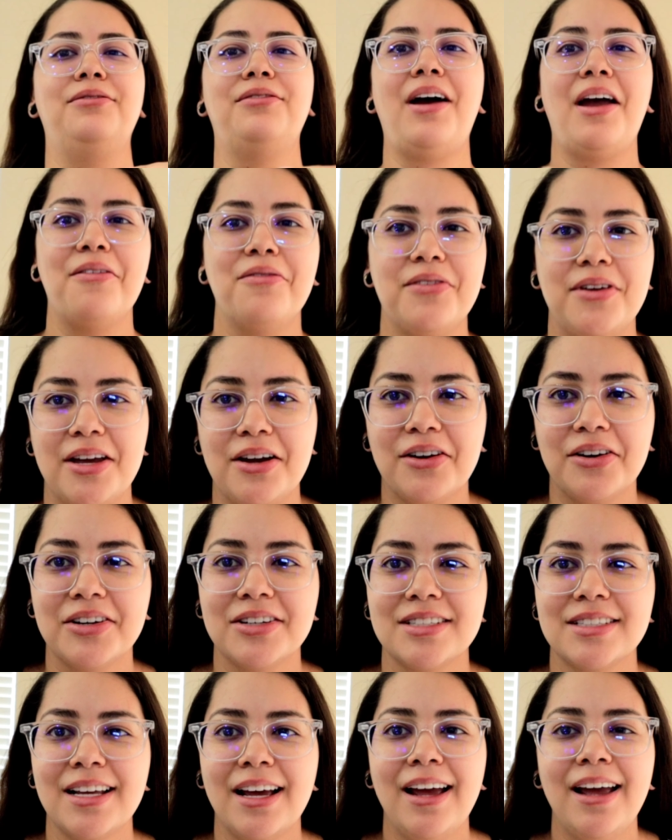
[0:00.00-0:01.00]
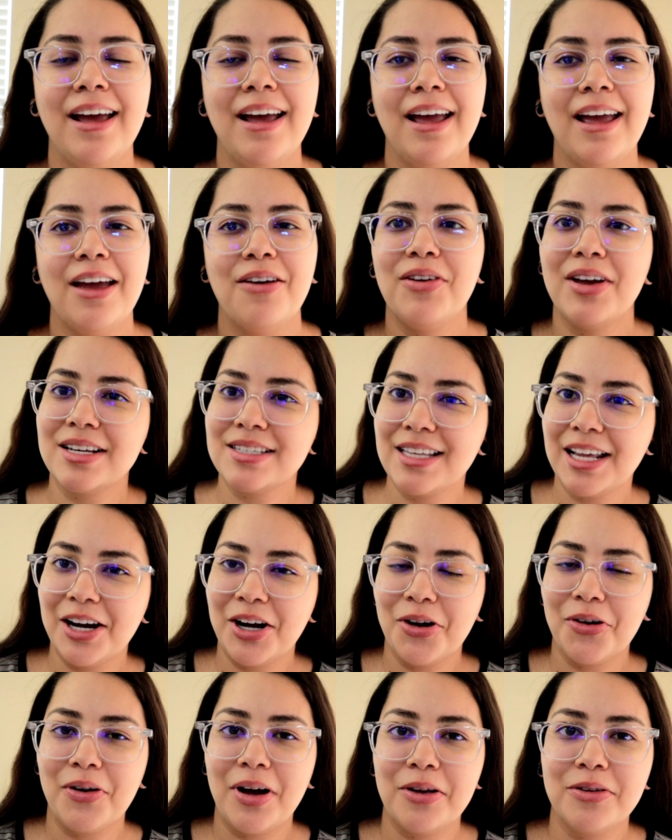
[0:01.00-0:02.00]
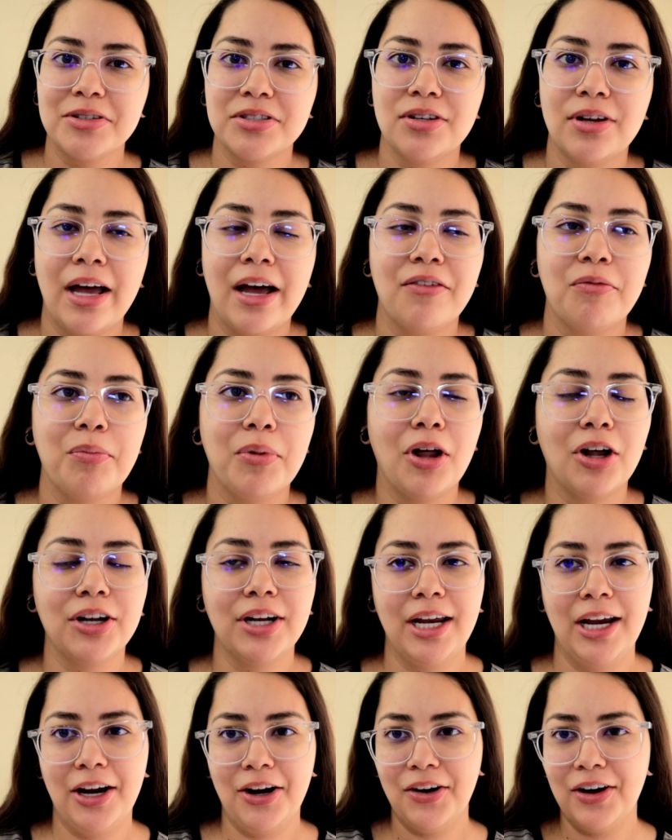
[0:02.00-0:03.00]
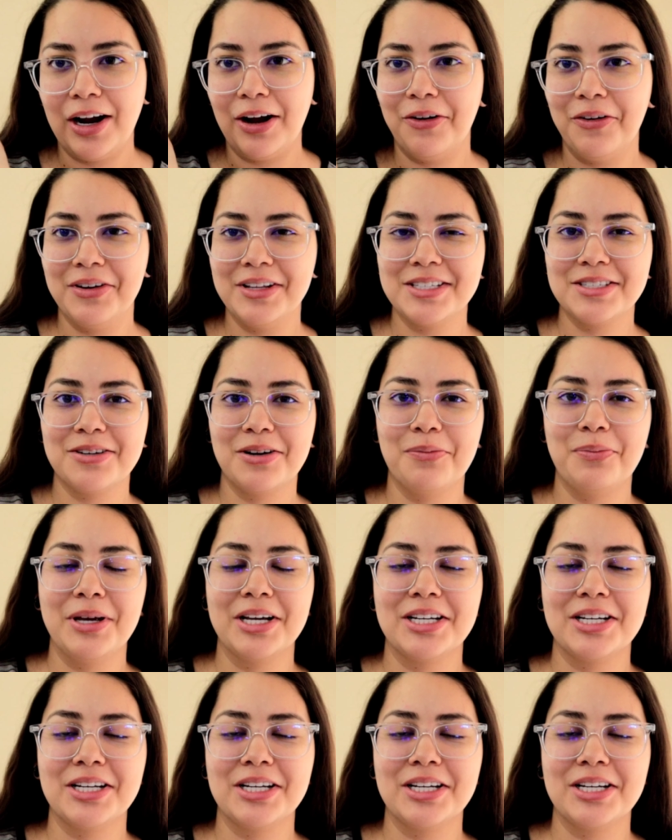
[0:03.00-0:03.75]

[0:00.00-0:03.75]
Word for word: five years. If you guys didn't know, I used to have blonde hair. I'll insert a